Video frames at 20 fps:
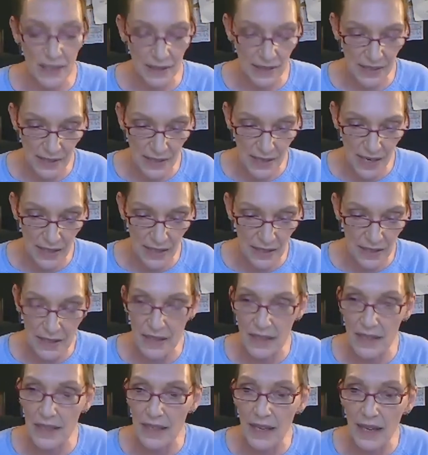state to
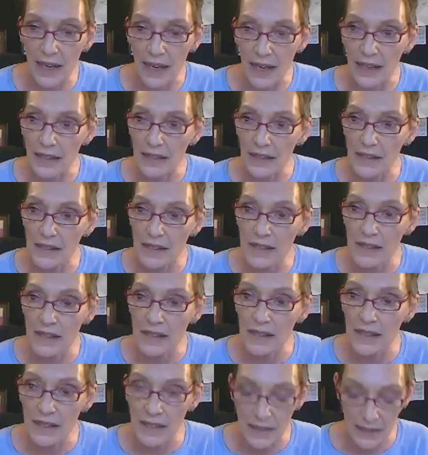the next.
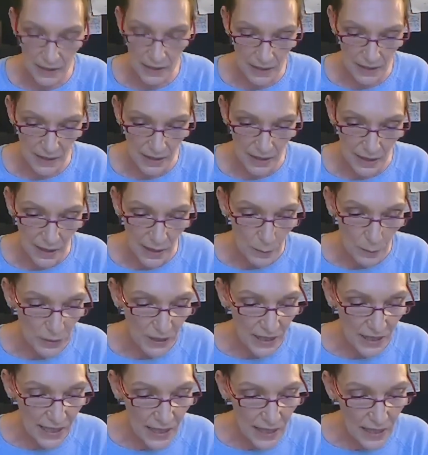
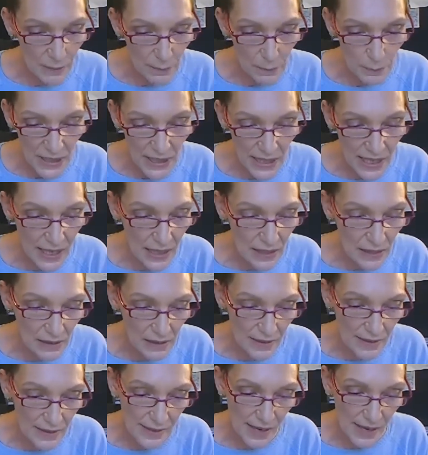Pierre
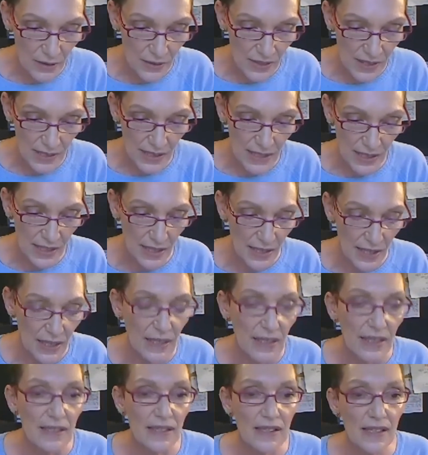Klossowski
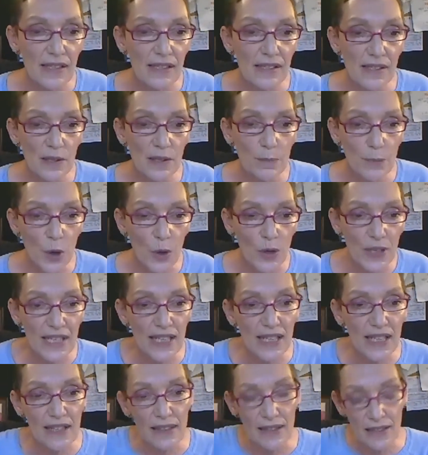sees the body
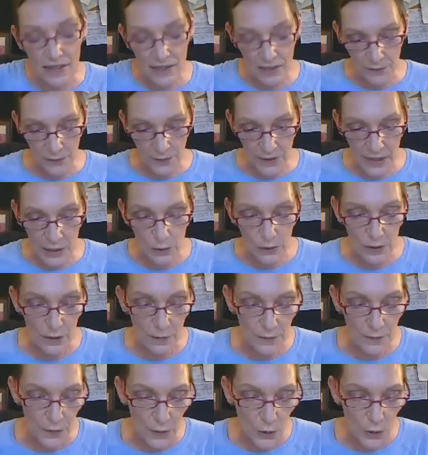in this field
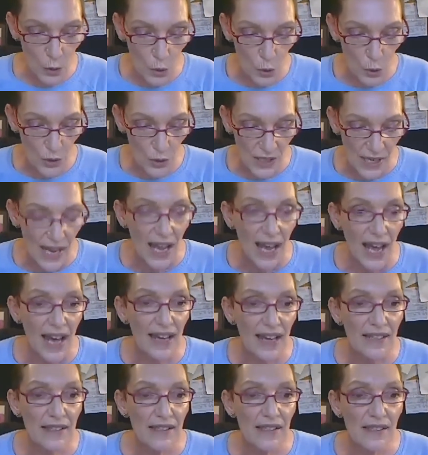of thought
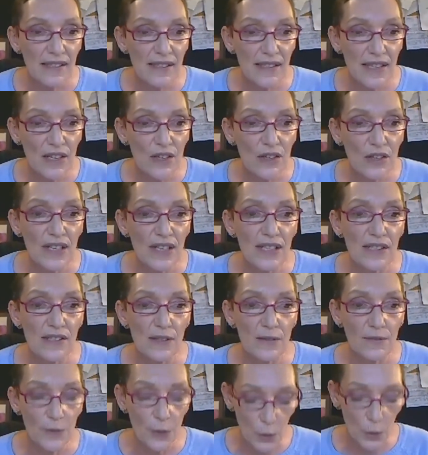as a series
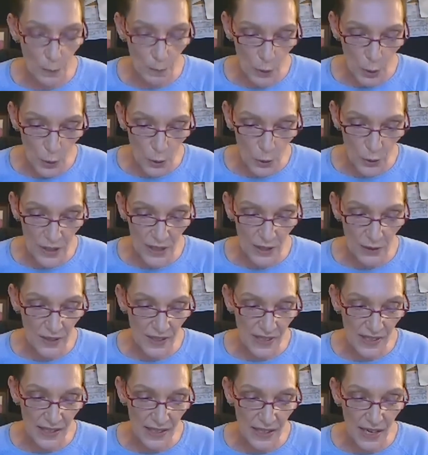of corporeal
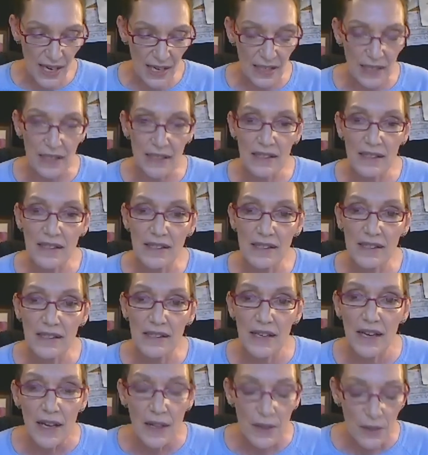states,
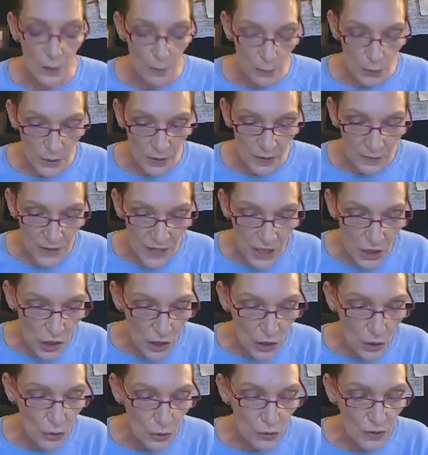the
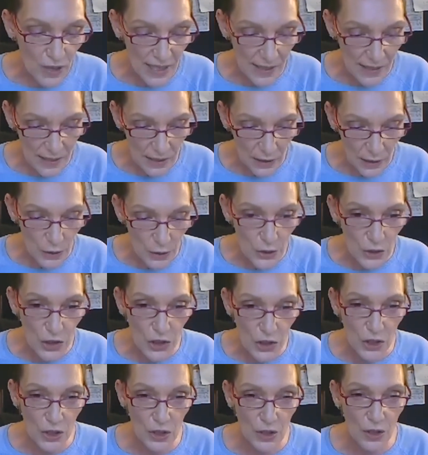provisional
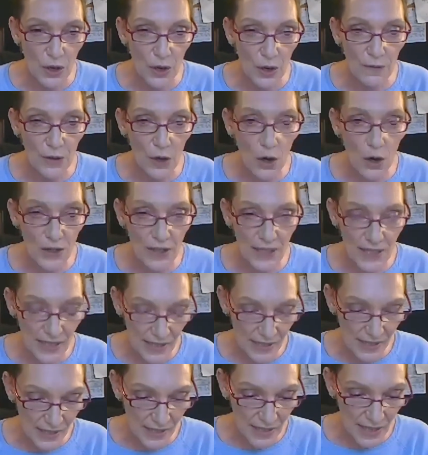resolution of
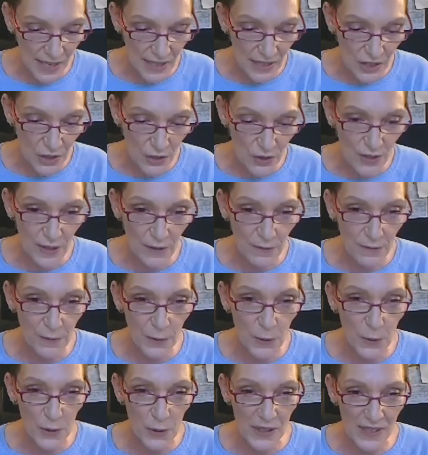contestatory
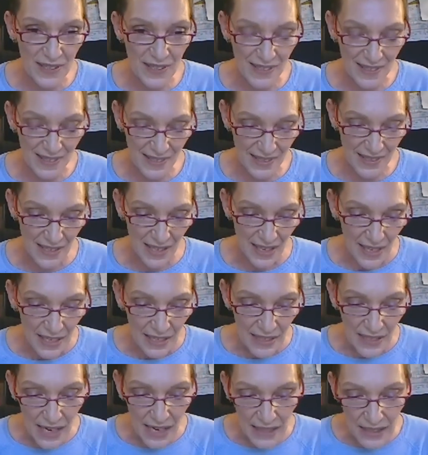forces,
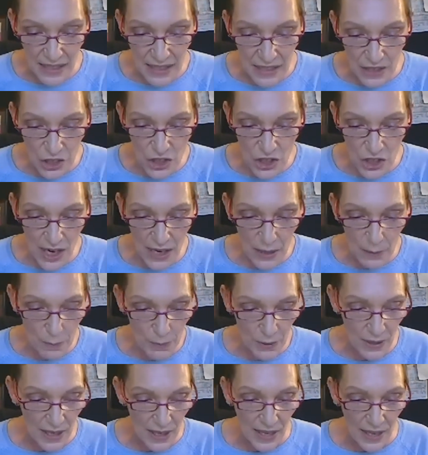taking shape,
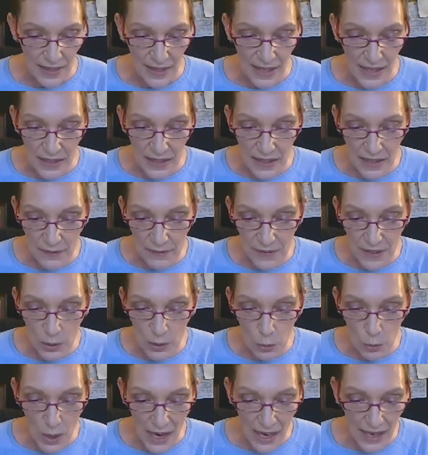then giving
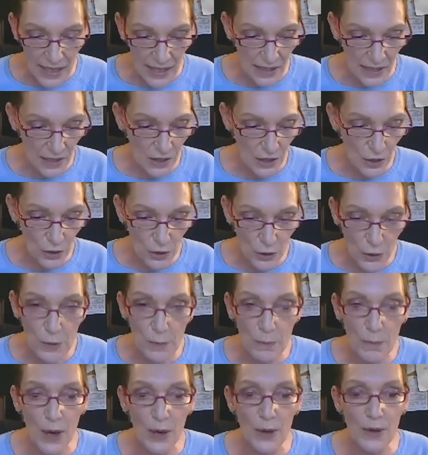way to new
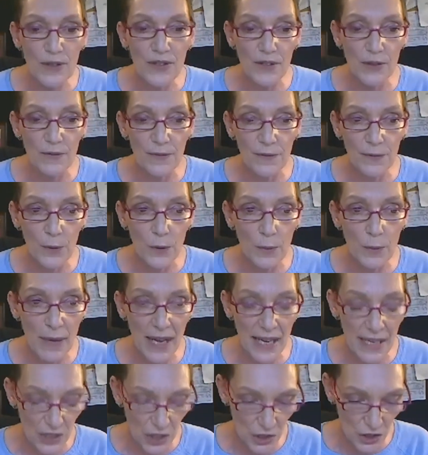modes of
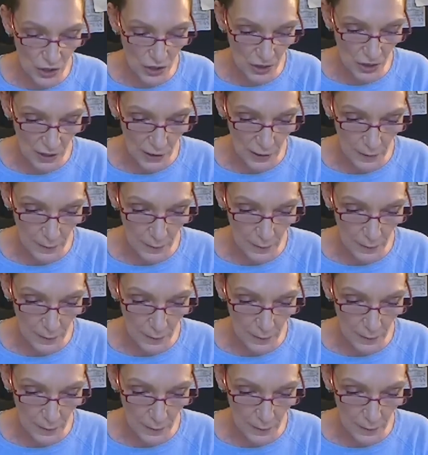formation.